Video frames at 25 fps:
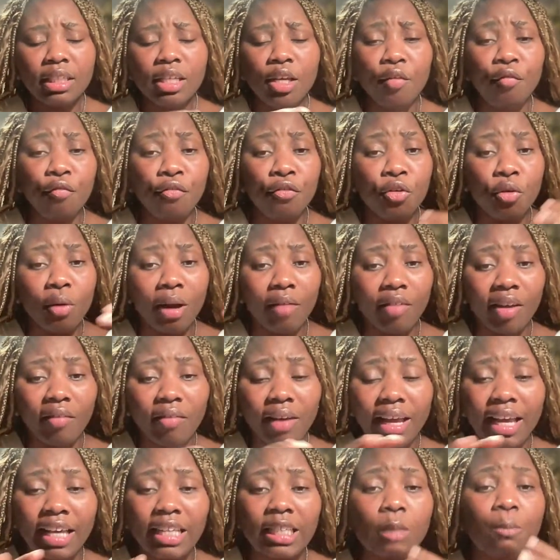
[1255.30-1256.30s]
if you have
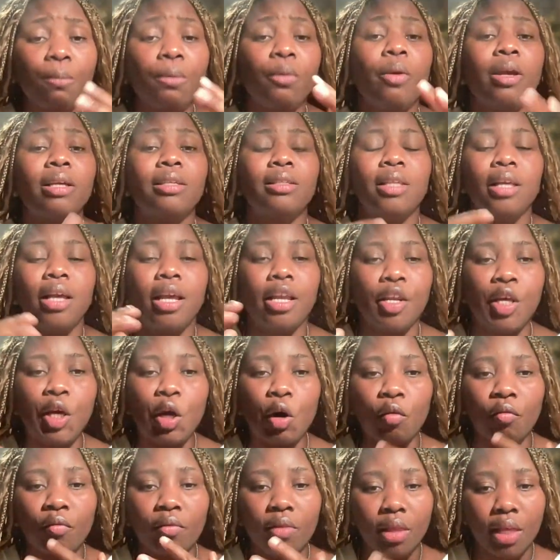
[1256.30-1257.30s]
ever experienced any
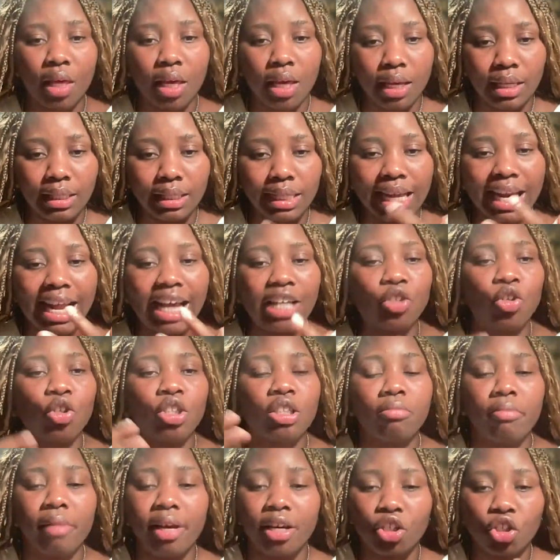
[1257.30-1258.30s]
of these that I
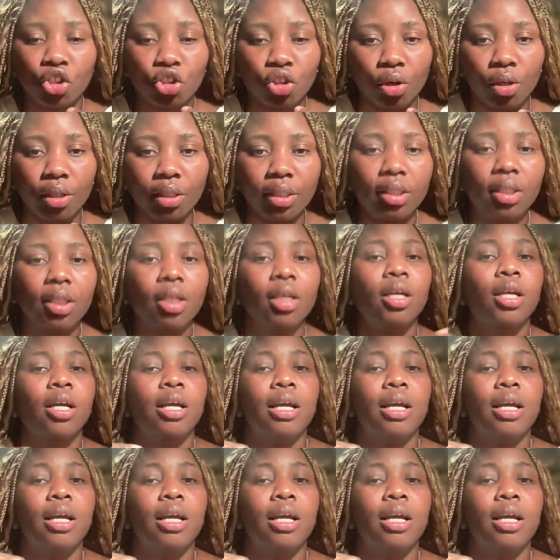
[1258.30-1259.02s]
just mentioned,